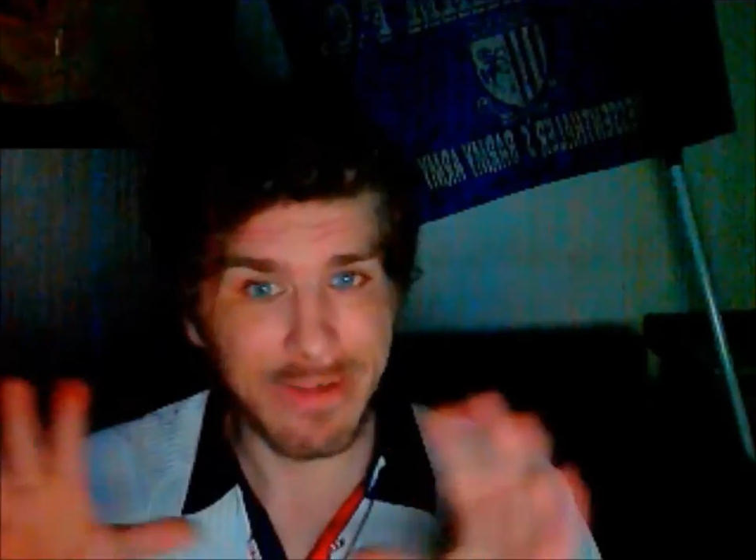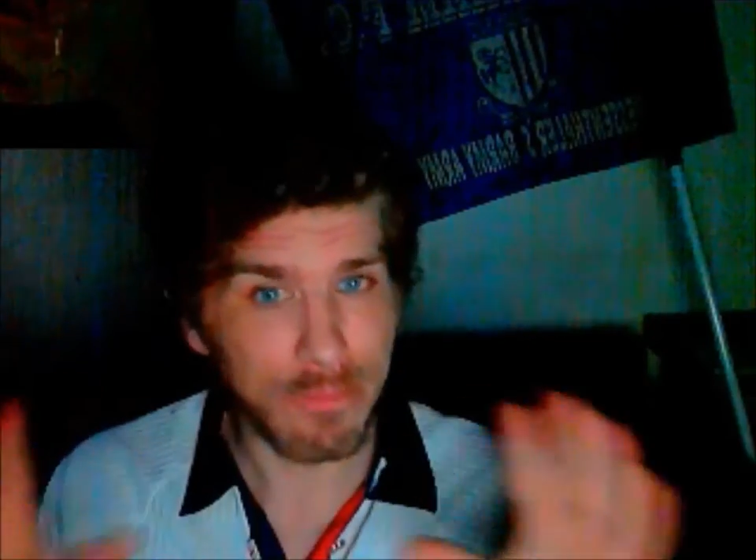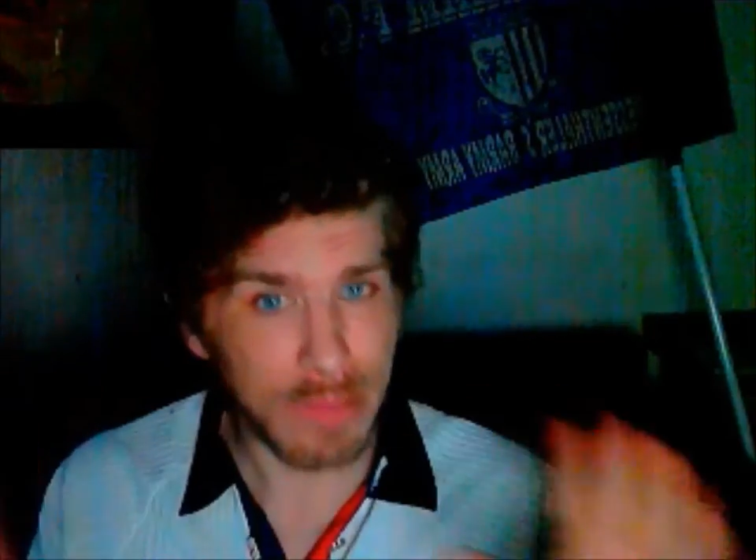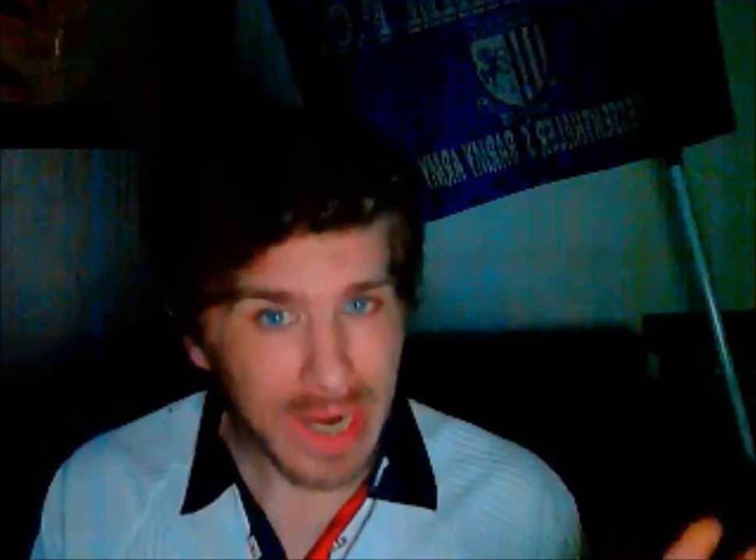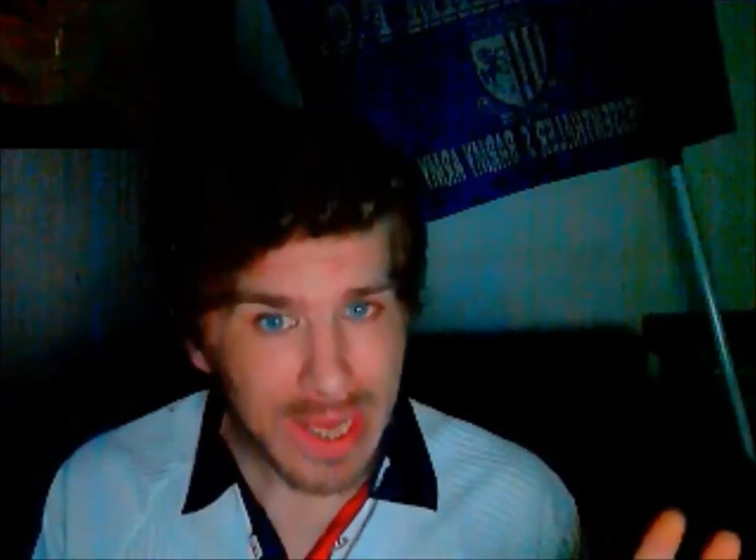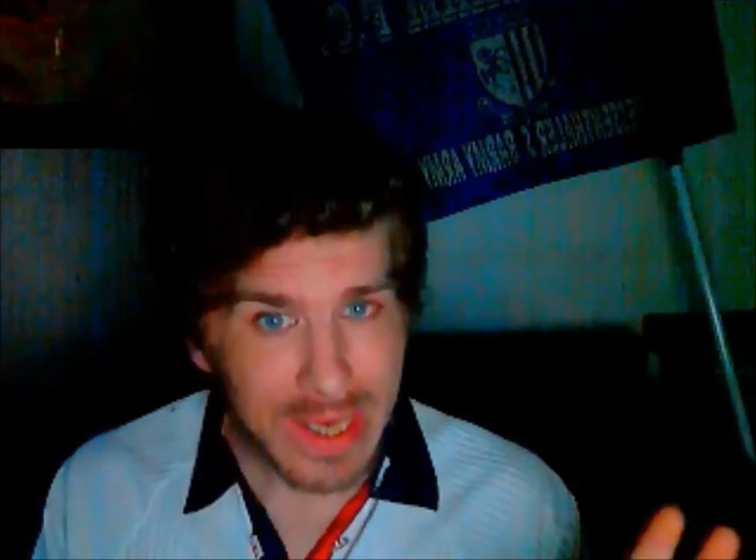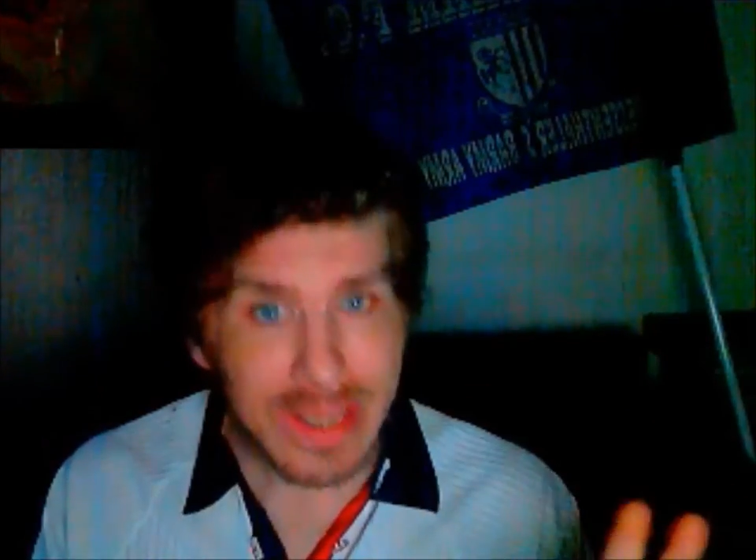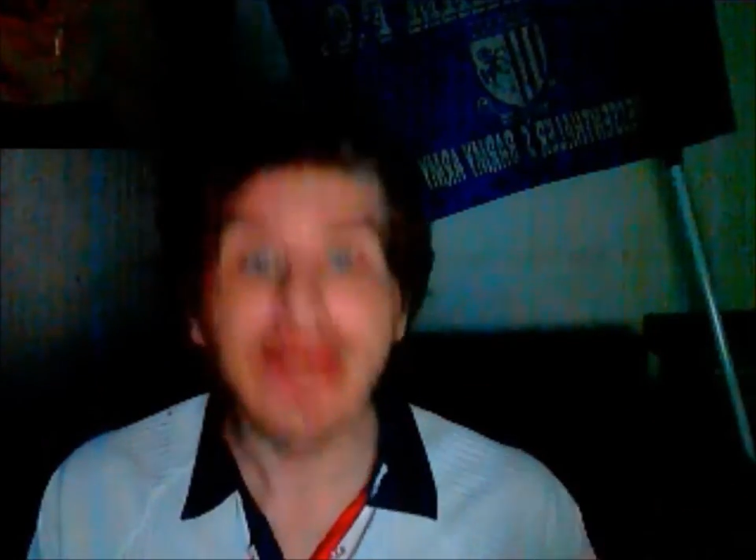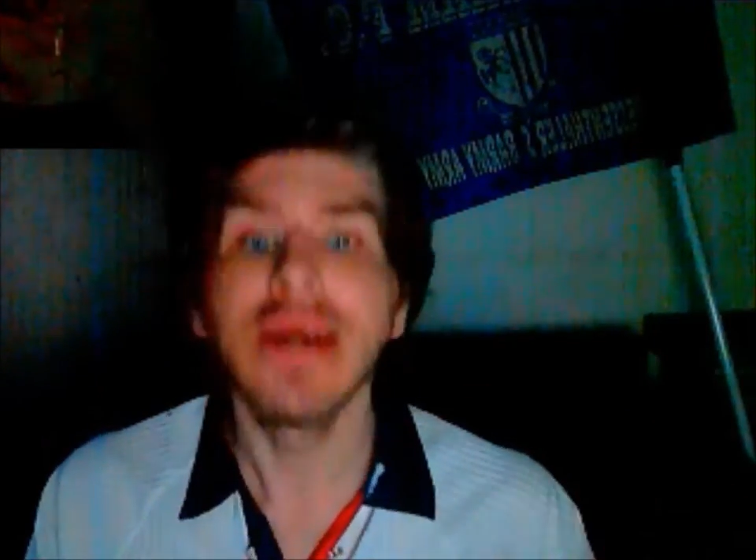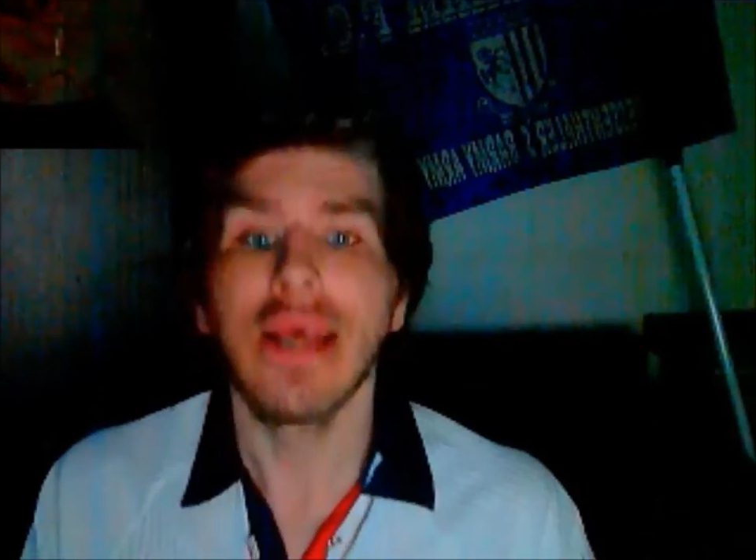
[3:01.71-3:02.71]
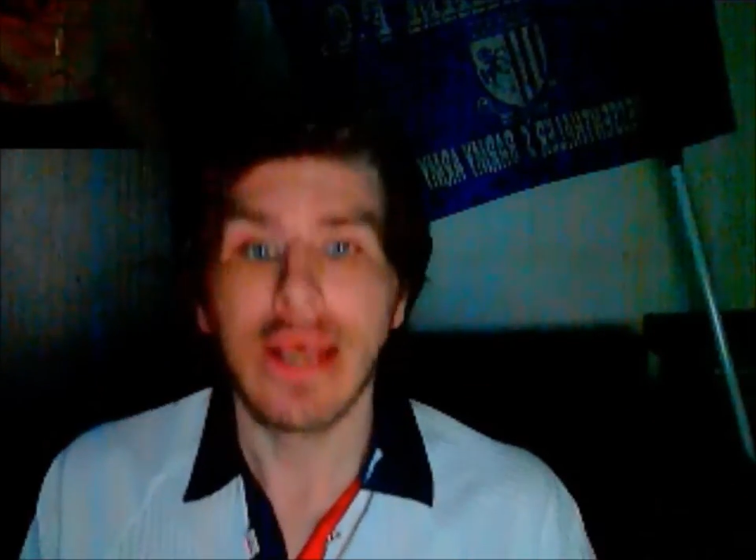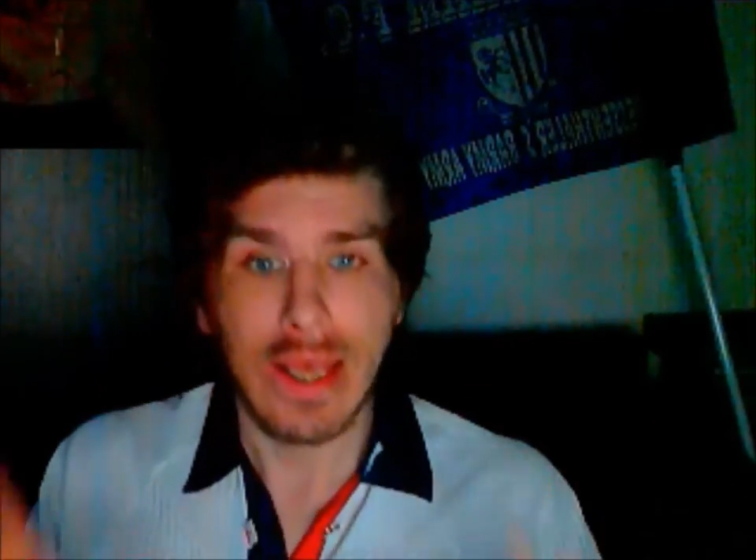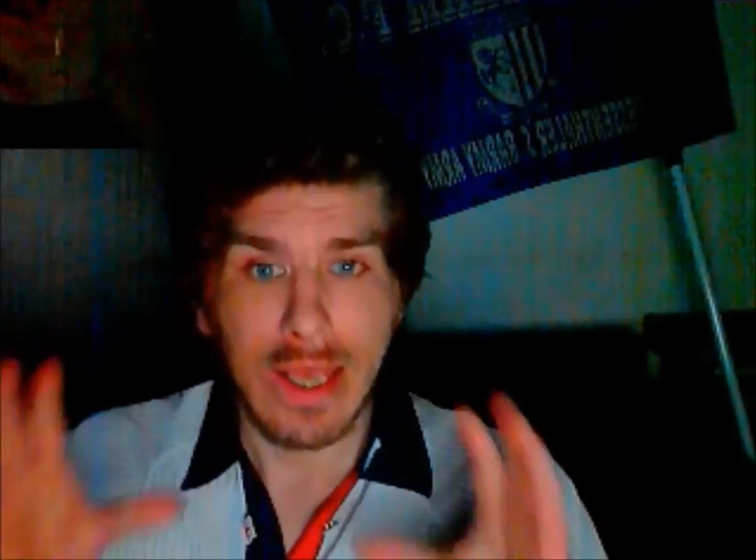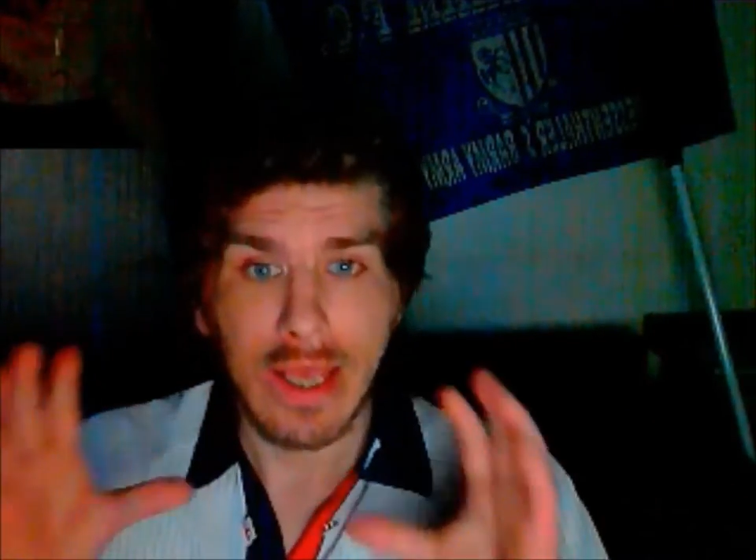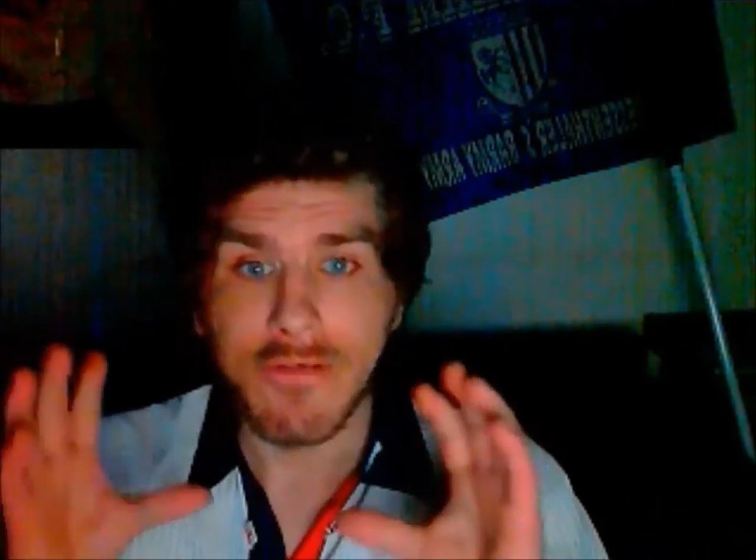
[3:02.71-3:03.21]
have played.
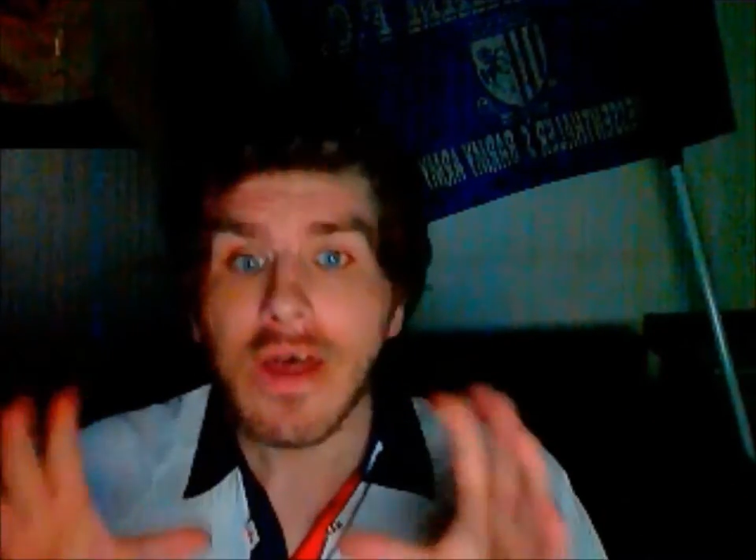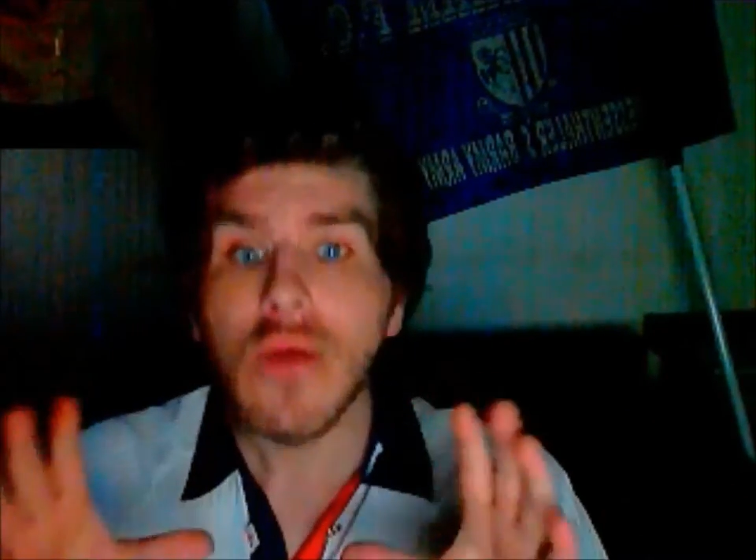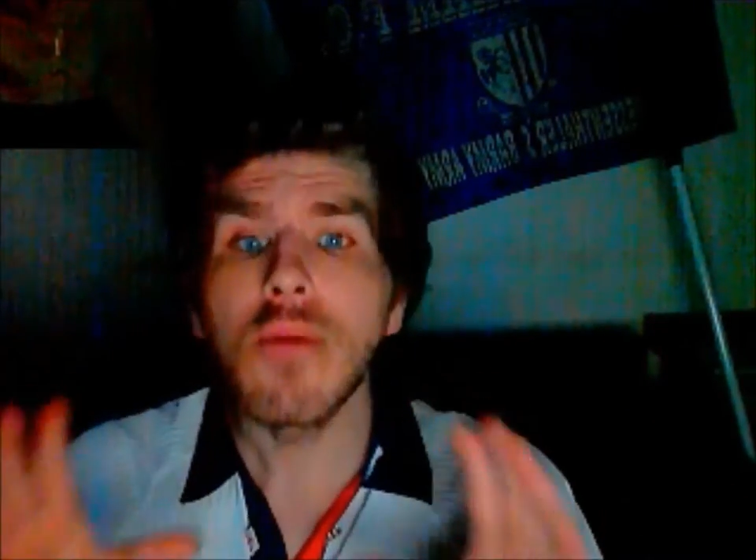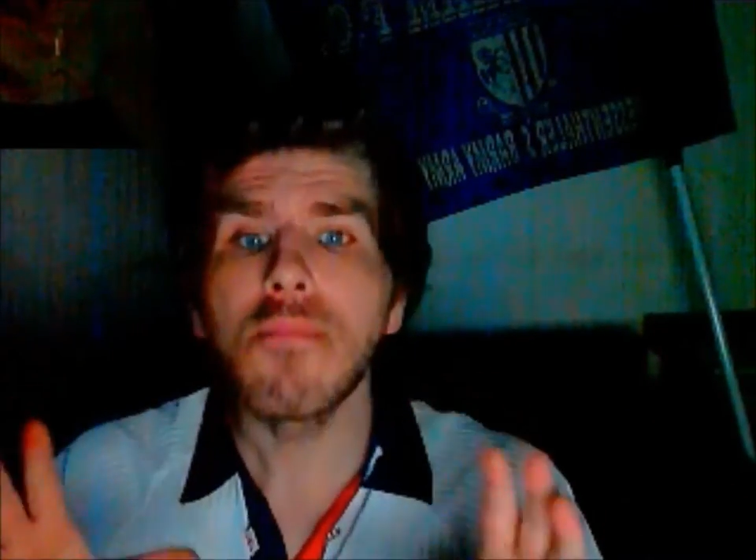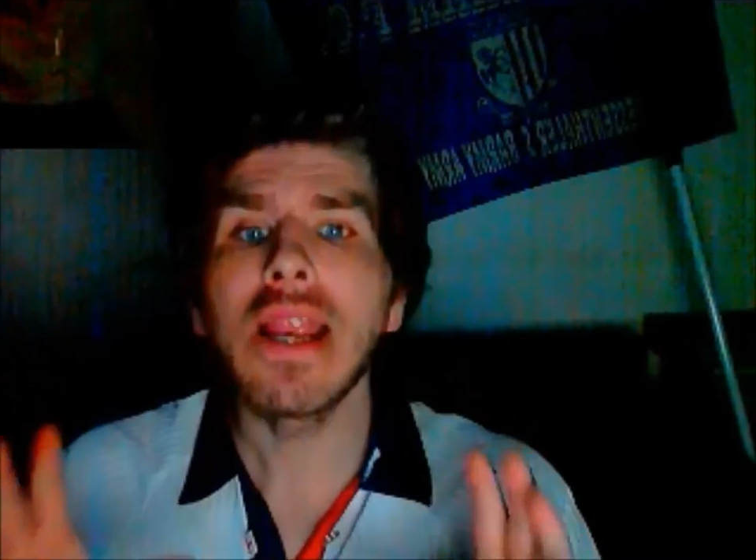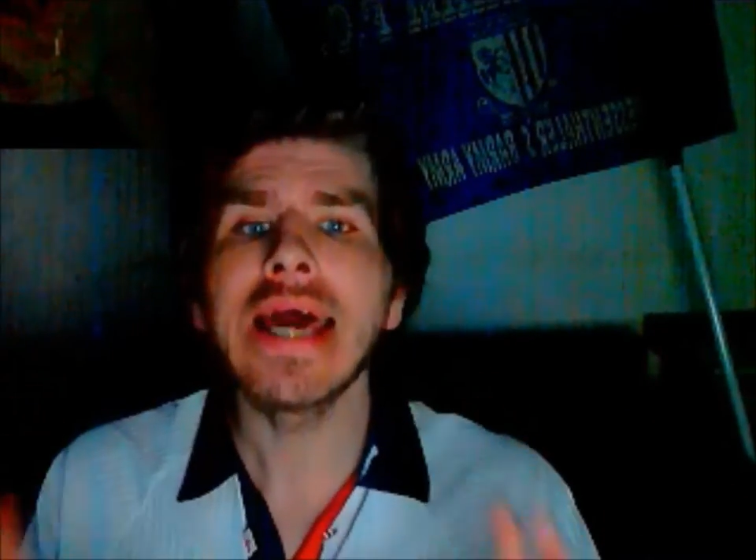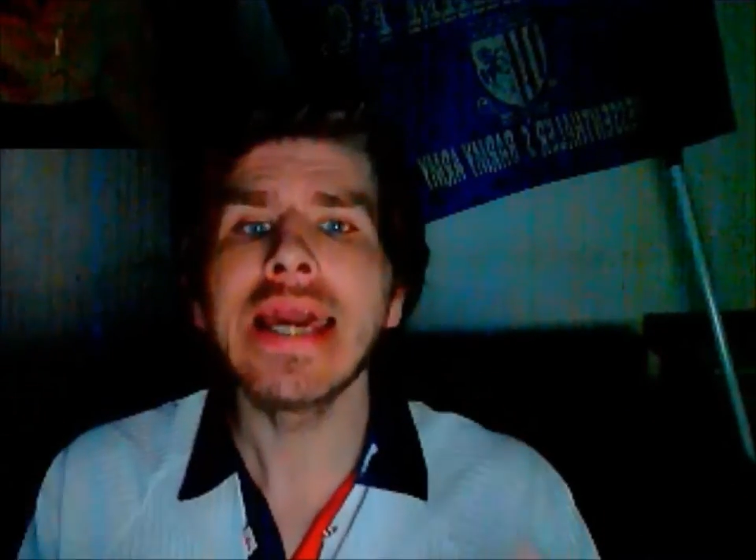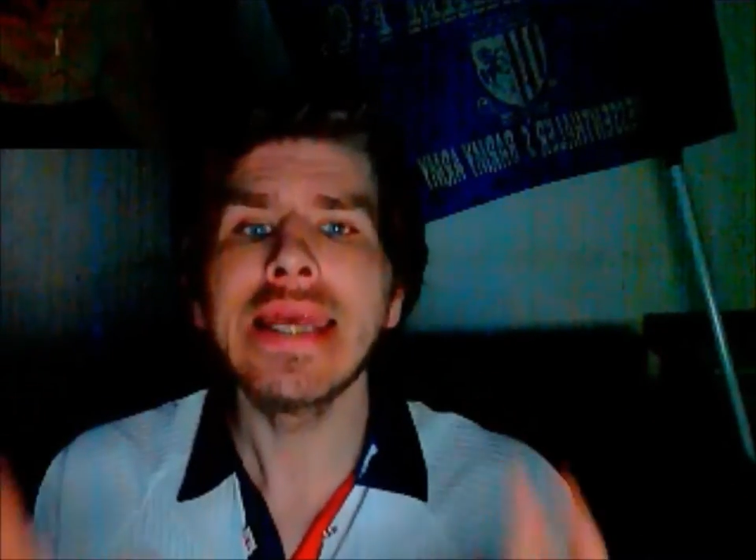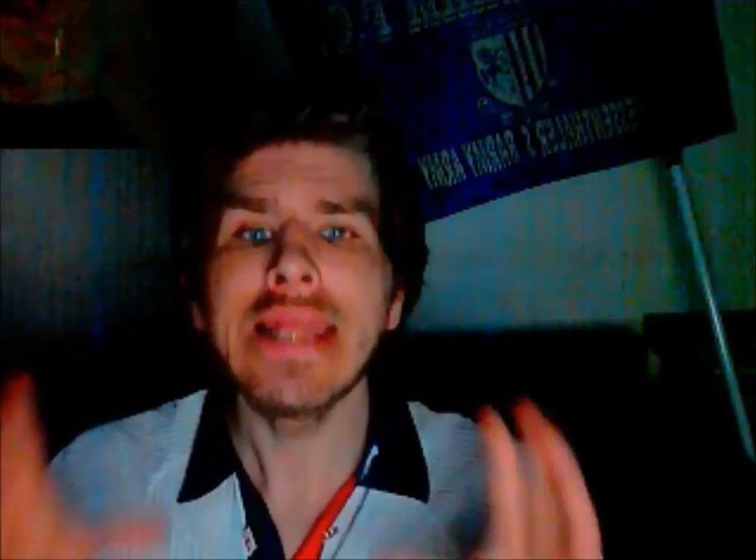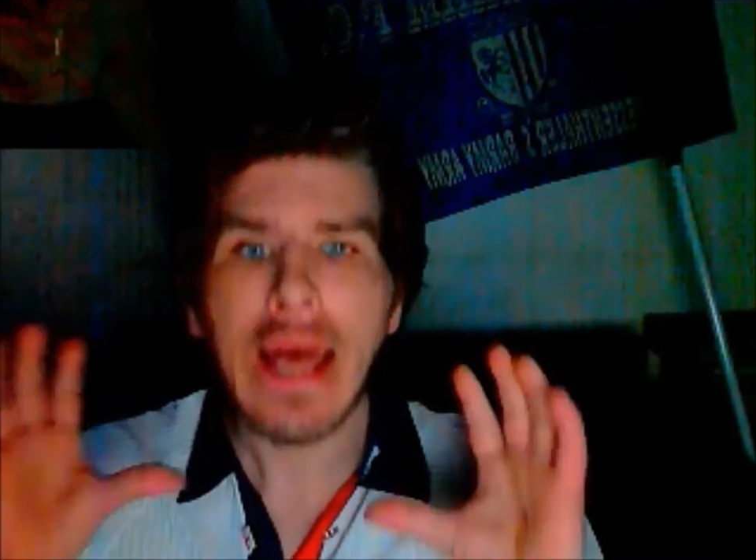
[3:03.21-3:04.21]
If they were playing